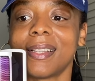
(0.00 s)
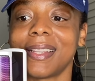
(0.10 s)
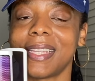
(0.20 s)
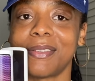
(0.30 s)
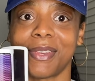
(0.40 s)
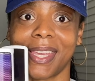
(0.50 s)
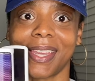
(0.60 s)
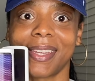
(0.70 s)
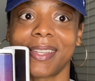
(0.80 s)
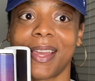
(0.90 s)

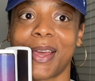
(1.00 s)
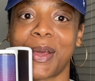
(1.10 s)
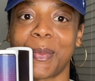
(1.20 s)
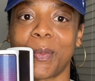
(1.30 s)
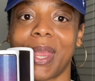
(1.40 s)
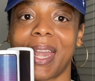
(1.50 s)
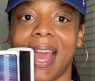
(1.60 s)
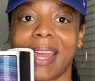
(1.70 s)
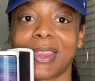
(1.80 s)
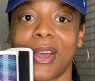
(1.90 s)
leaving um, when
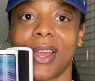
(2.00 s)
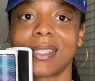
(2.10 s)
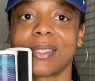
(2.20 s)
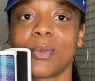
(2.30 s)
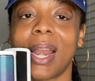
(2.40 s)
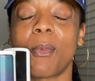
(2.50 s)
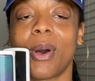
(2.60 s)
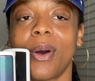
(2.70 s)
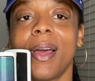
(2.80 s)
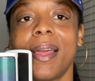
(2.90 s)
I thought when
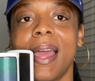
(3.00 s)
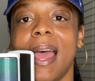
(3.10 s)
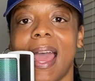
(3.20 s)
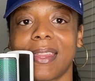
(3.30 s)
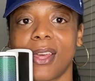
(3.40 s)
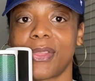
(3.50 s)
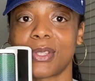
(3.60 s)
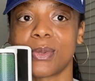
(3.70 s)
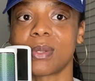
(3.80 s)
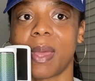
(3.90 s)
well I thought
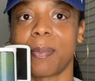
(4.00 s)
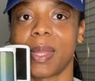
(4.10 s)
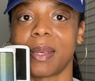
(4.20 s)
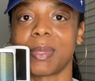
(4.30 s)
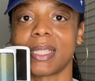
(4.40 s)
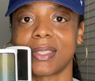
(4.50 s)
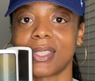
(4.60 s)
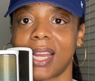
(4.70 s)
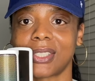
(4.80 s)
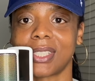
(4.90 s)
this was my plan, but this is
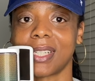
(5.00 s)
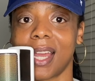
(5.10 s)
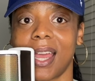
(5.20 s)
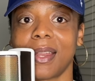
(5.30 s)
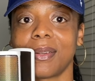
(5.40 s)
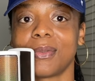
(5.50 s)
actually not.